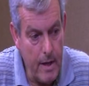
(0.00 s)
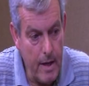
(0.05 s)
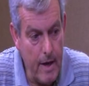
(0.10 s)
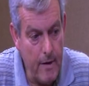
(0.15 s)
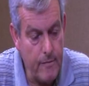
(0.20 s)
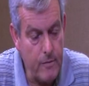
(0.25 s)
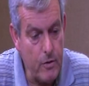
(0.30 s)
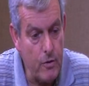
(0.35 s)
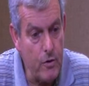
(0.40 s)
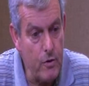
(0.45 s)

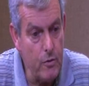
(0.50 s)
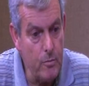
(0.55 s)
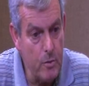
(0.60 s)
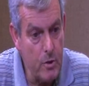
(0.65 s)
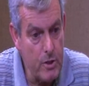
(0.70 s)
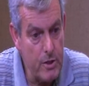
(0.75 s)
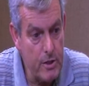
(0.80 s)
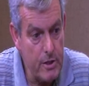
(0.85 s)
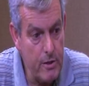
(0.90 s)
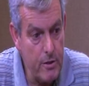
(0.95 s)
After
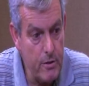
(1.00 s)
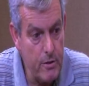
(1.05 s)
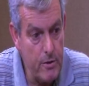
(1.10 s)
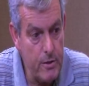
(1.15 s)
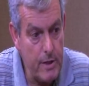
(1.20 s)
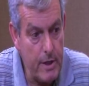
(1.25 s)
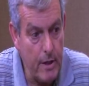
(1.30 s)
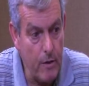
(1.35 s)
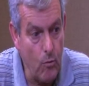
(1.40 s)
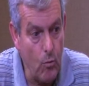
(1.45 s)
numerous
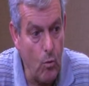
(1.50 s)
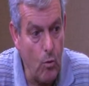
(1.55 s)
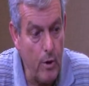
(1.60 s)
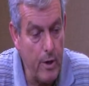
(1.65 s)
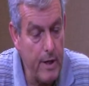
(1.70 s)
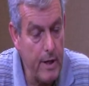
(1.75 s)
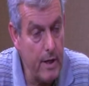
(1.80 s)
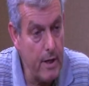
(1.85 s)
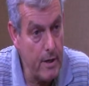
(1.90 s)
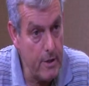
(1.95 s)
years and
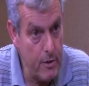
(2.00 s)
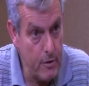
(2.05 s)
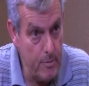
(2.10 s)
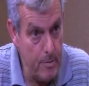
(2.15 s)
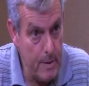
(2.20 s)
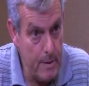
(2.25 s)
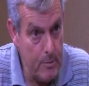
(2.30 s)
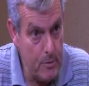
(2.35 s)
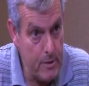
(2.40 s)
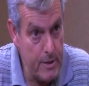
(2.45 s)
working on other
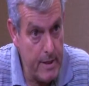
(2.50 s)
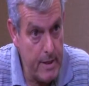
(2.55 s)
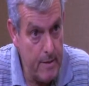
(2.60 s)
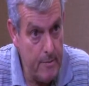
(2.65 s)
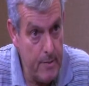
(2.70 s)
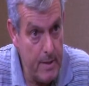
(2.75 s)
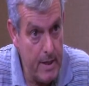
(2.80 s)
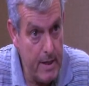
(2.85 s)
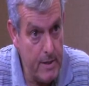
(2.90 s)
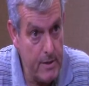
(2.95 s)
people's
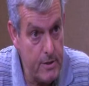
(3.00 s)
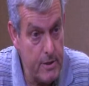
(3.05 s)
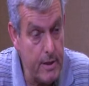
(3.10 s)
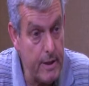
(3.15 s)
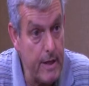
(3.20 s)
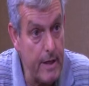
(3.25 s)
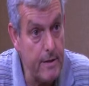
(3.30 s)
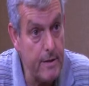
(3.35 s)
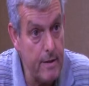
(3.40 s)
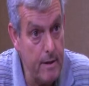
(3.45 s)
campaigns to
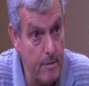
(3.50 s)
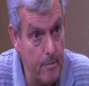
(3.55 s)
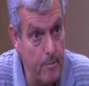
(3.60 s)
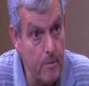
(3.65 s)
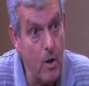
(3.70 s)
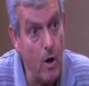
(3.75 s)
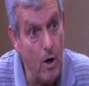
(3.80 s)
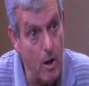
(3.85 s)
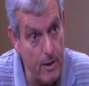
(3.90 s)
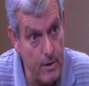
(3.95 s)
get
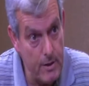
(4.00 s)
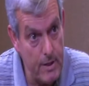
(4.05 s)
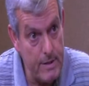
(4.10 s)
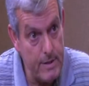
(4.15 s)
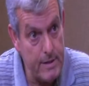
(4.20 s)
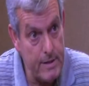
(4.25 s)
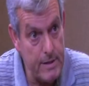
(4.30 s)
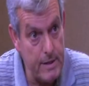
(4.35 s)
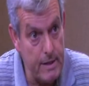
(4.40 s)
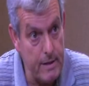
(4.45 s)
them on
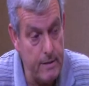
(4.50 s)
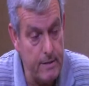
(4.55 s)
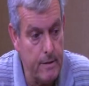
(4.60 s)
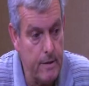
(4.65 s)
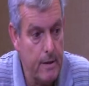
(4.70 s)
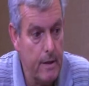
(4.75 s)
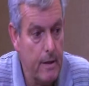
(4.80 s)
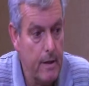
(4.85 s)
that seat,